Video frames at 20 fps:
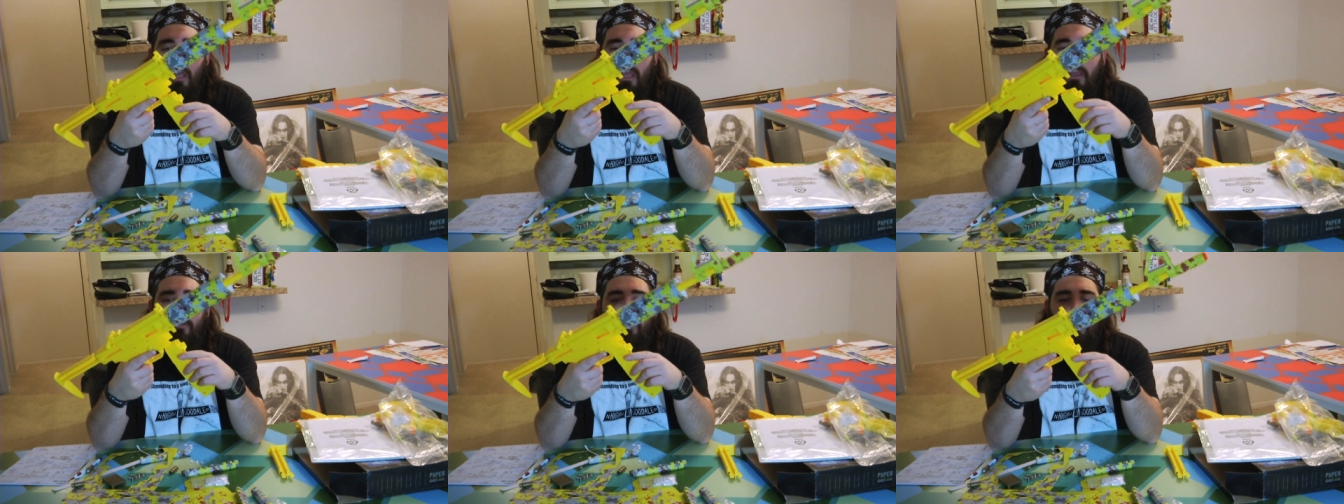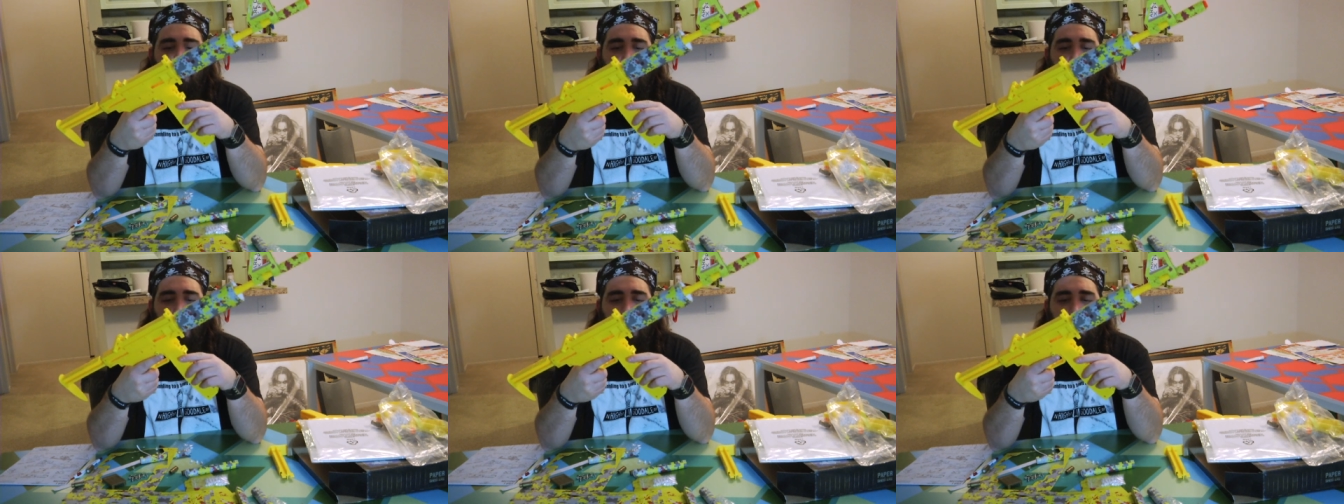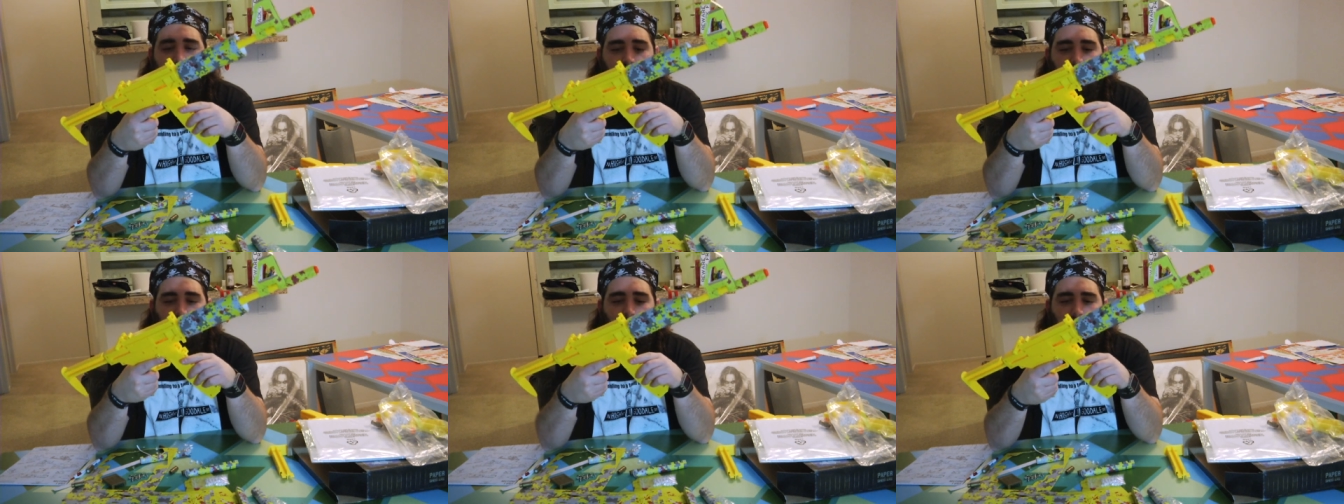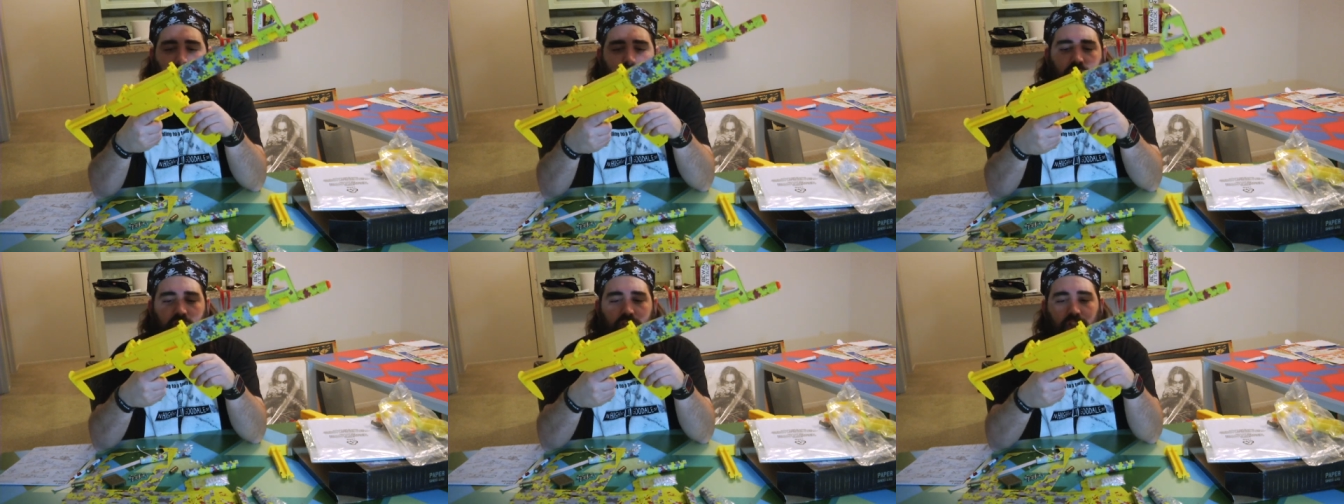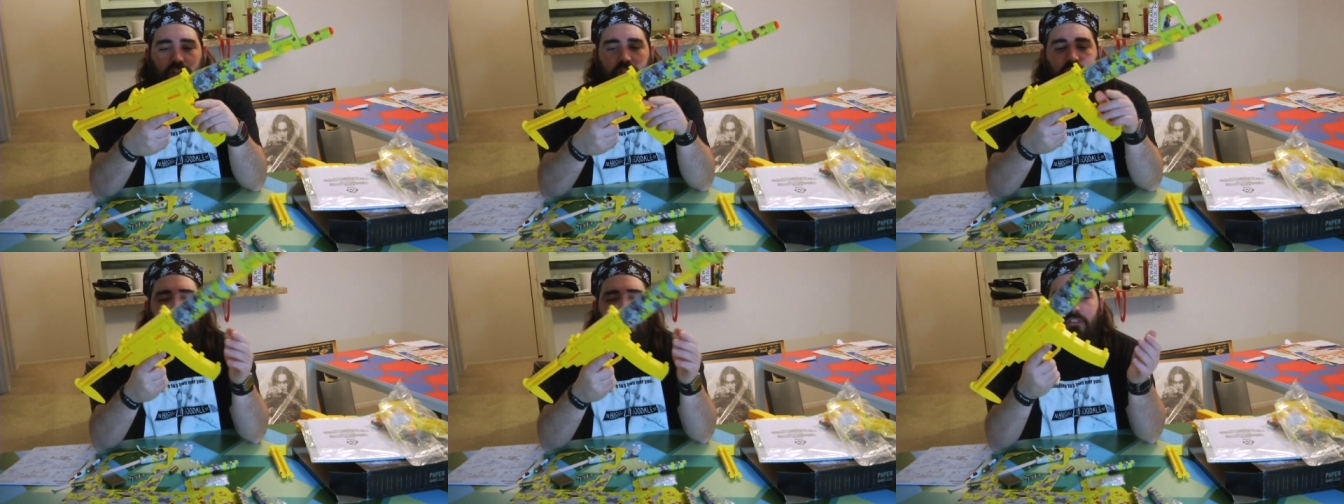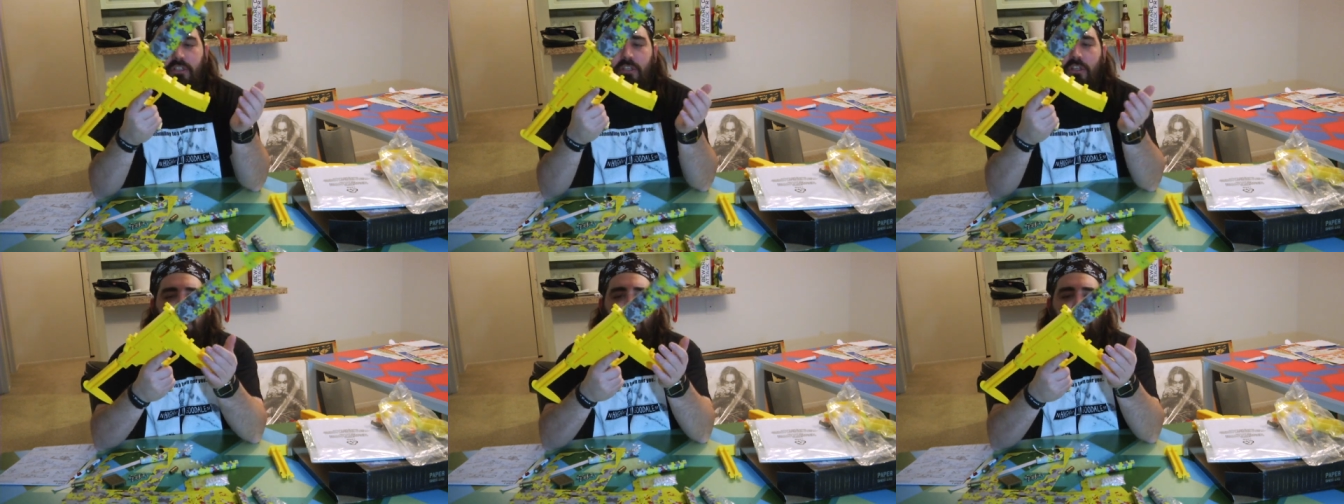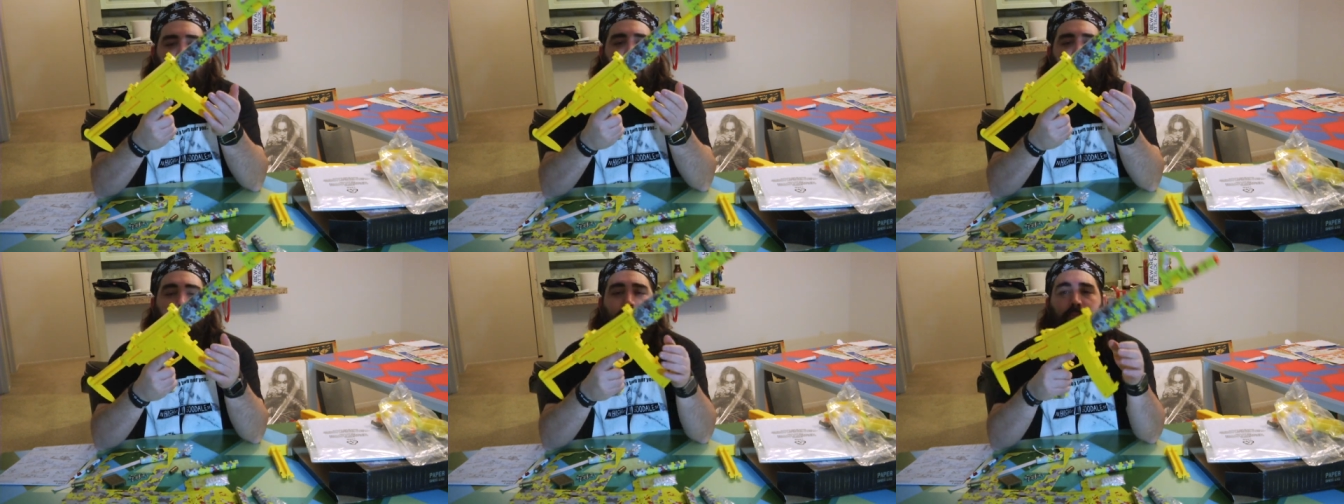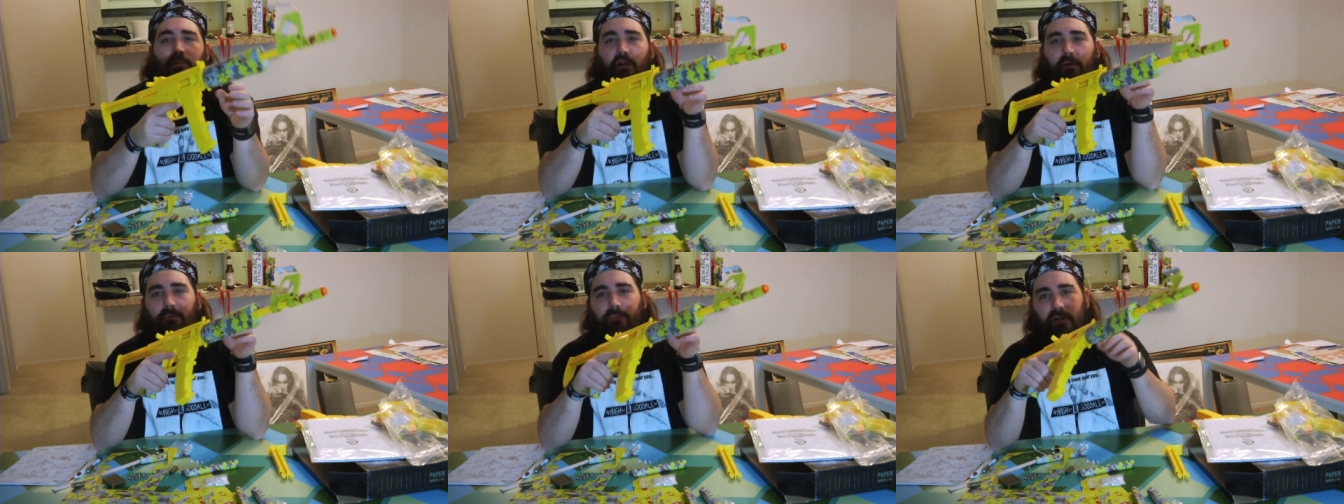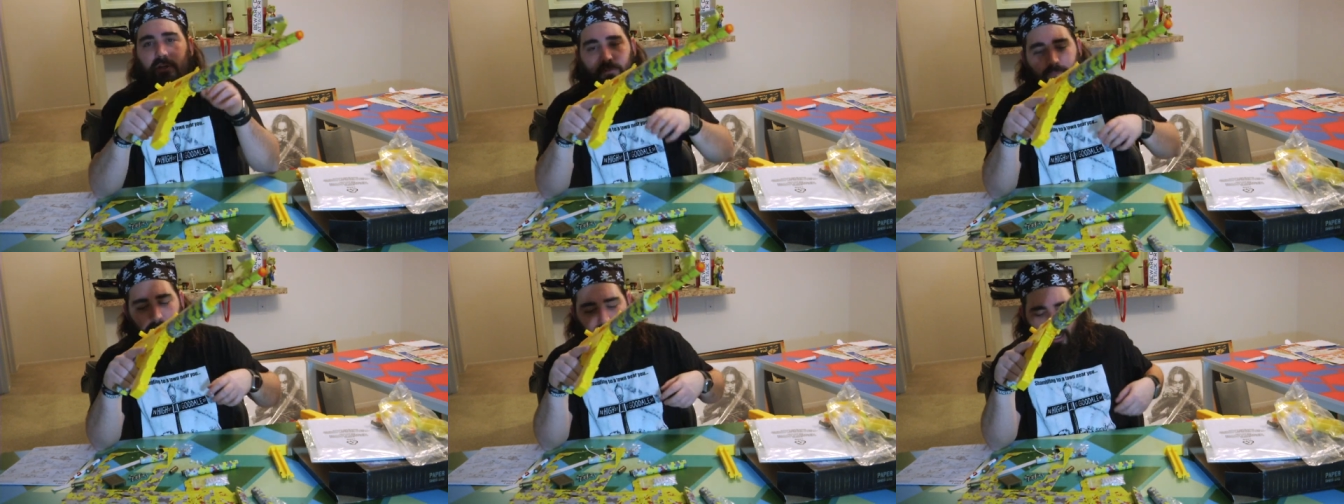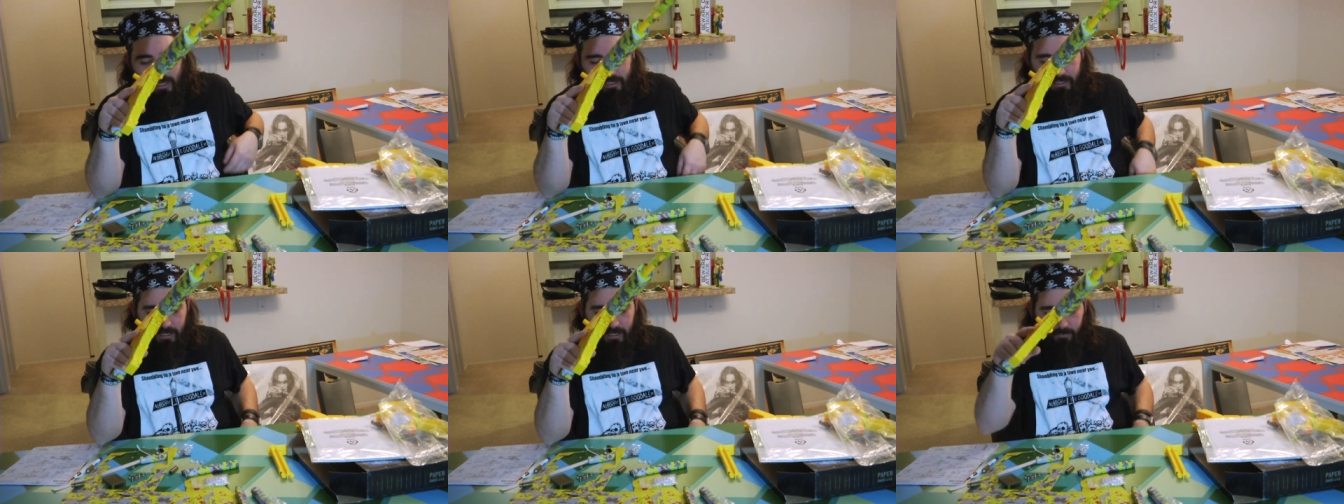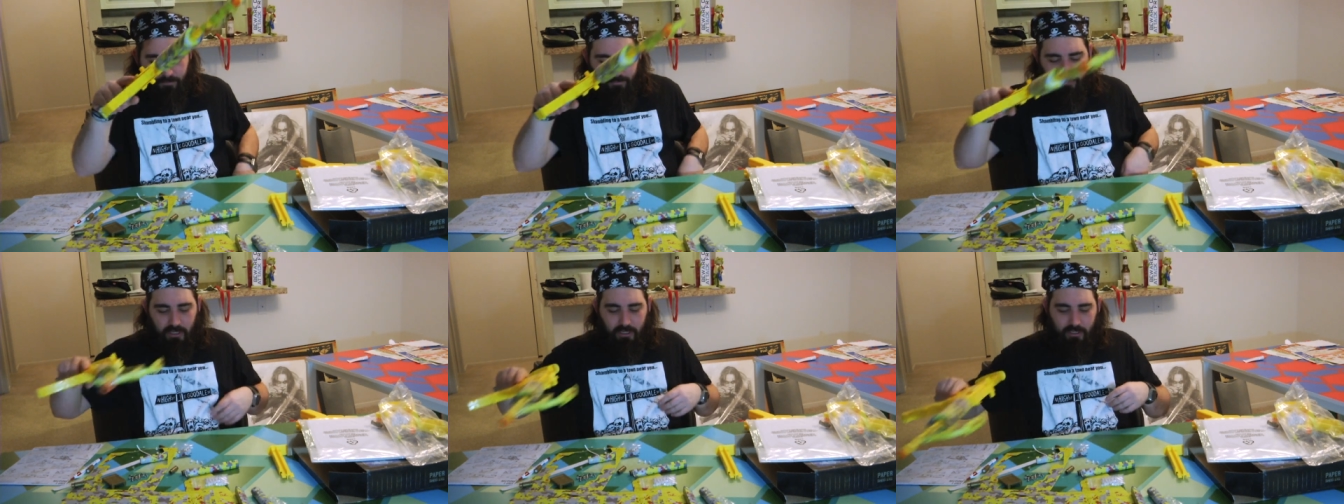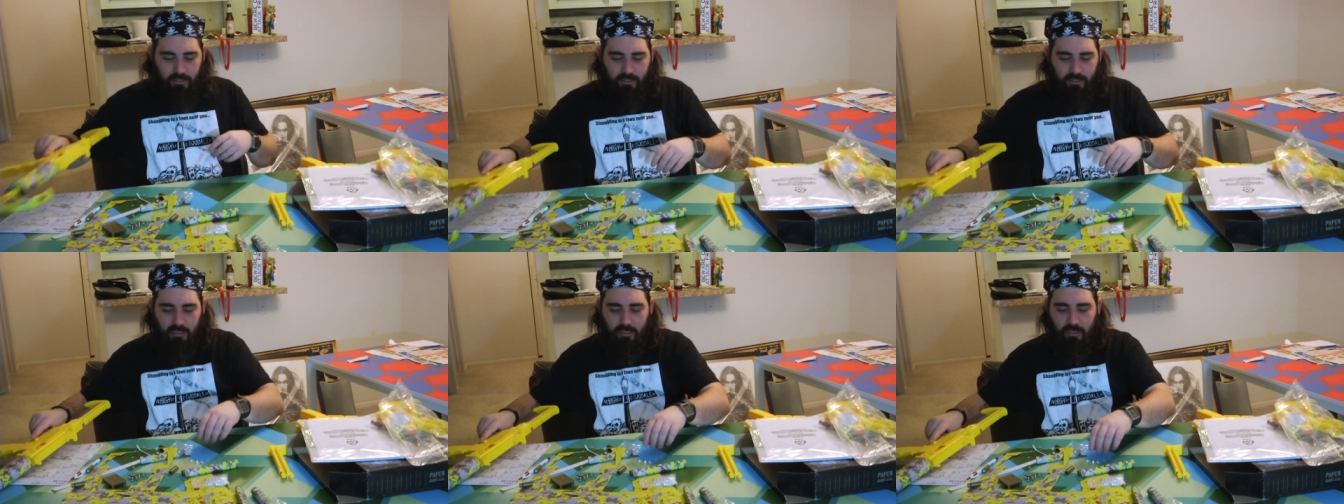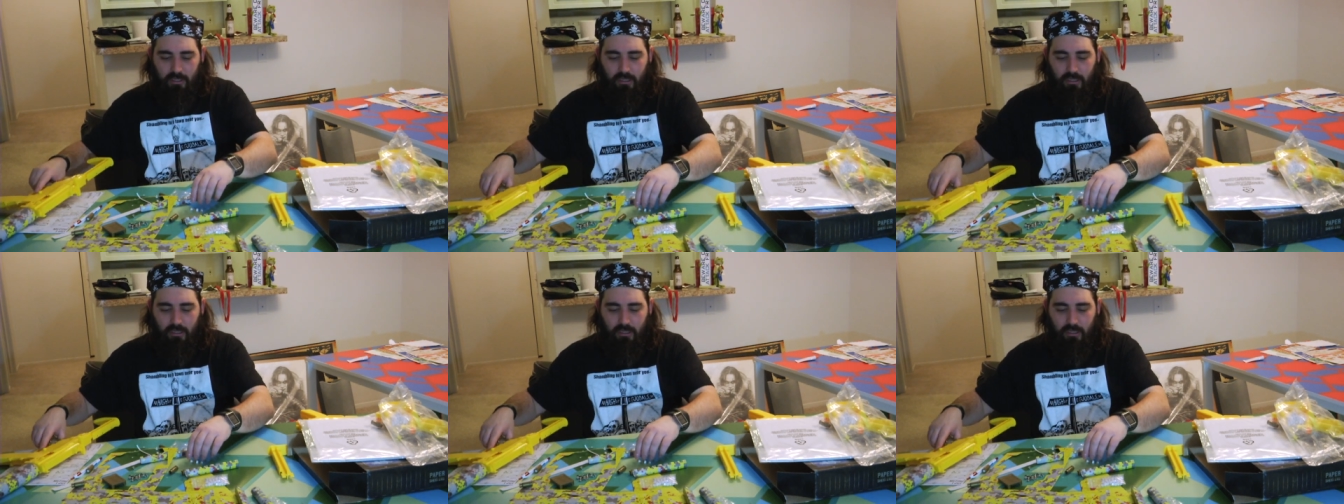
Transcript: you could buy extra cartridges, put them in your pocket, but